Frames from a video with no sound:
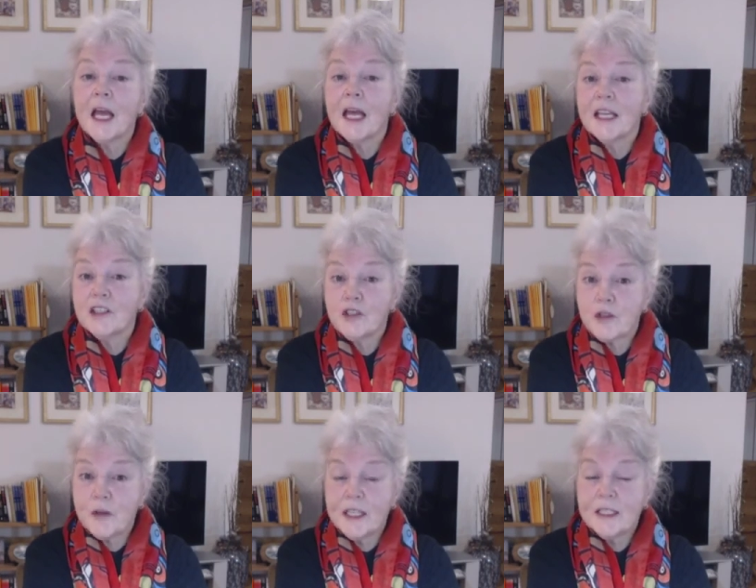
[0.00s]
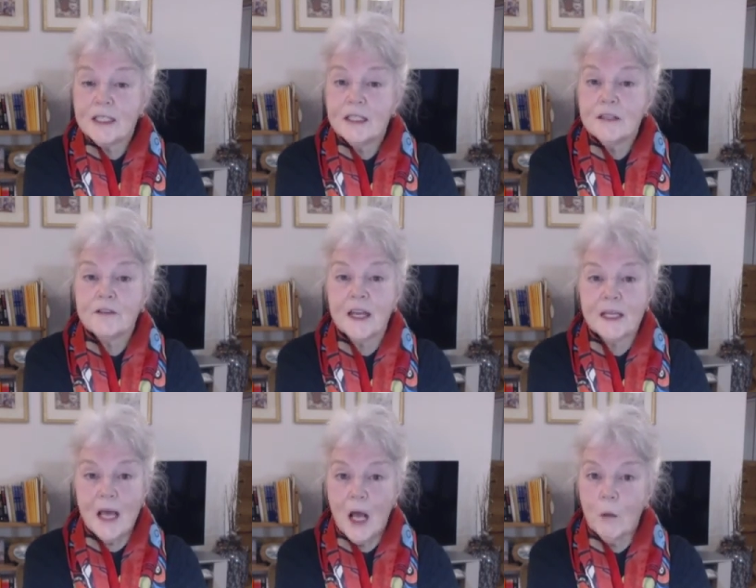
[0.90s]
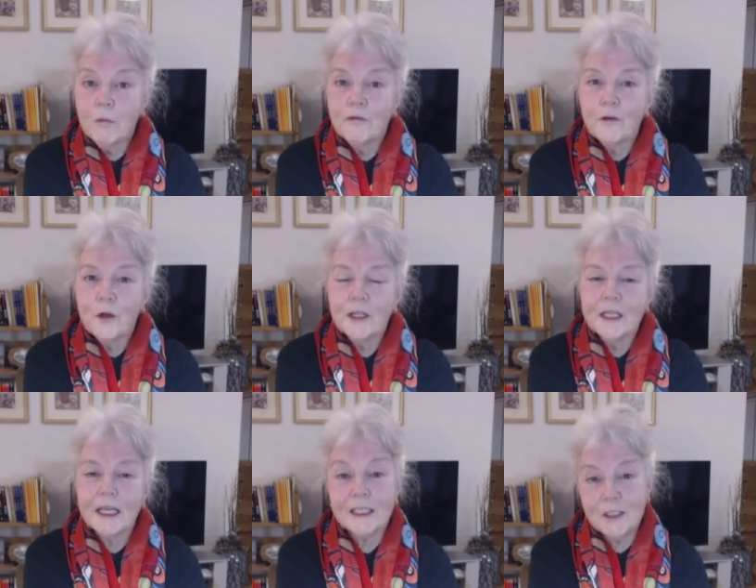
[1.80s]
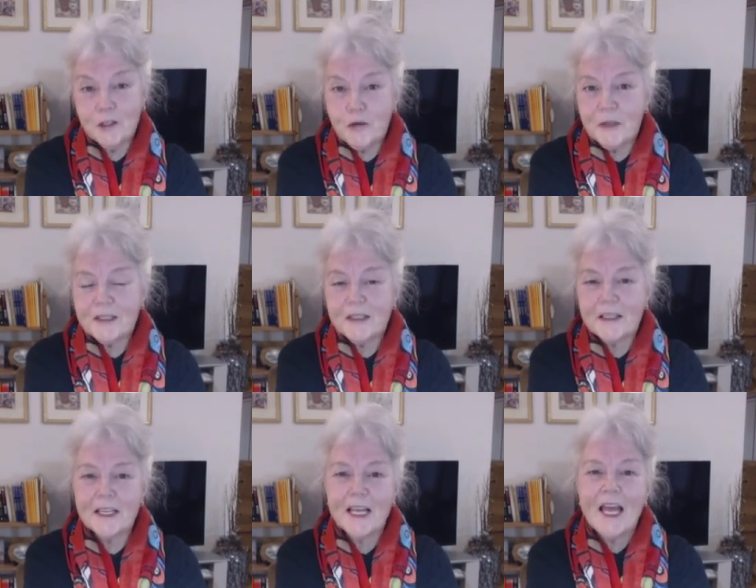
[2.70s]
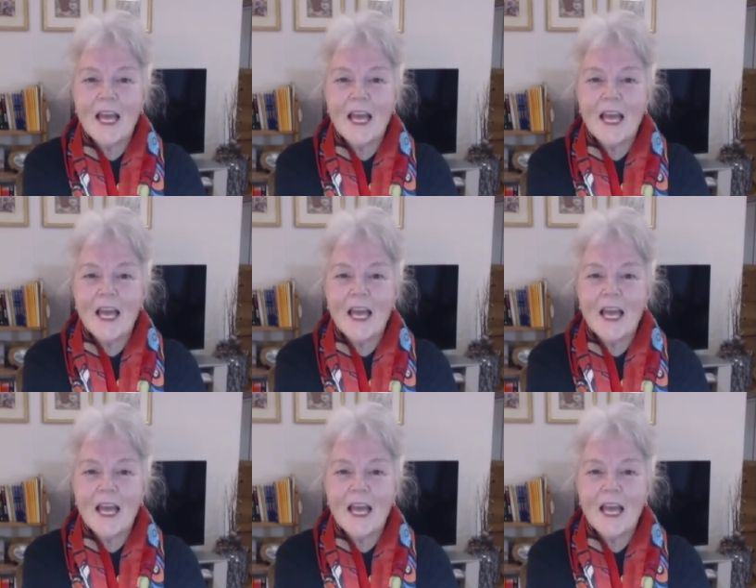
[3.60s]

instructive and helpful and interesting,